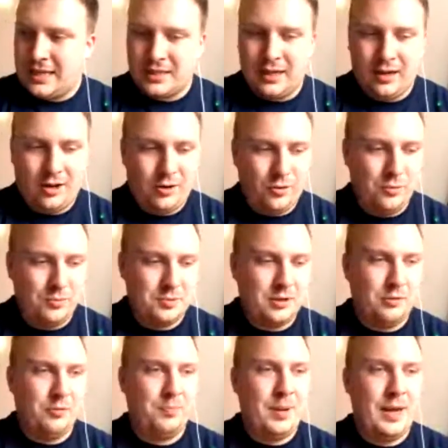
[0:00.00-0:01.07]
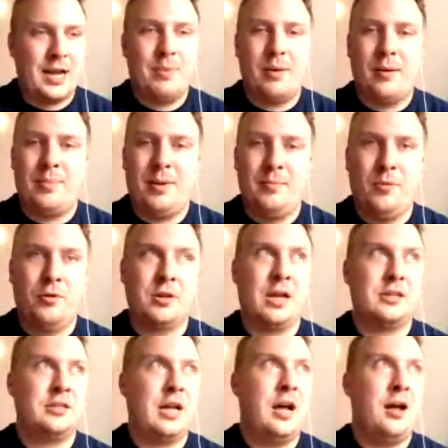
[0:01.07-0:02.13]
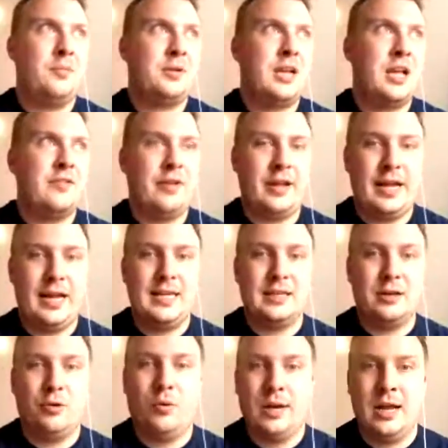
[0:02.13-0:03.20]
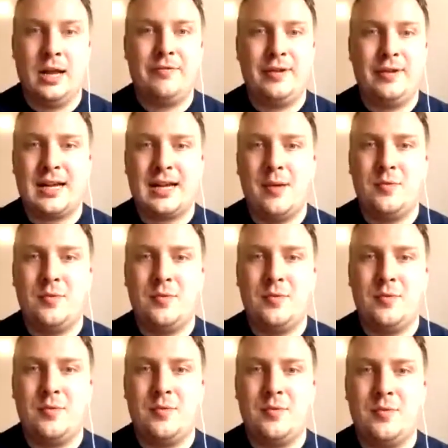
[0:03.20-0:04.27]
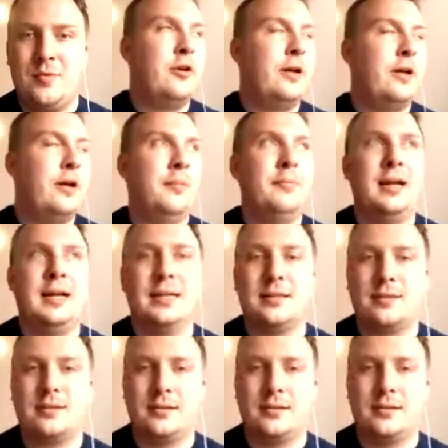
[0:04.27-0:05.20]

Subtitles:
whole, sort of pick him up a bit more, to give his all in every game, not be so hit and miss.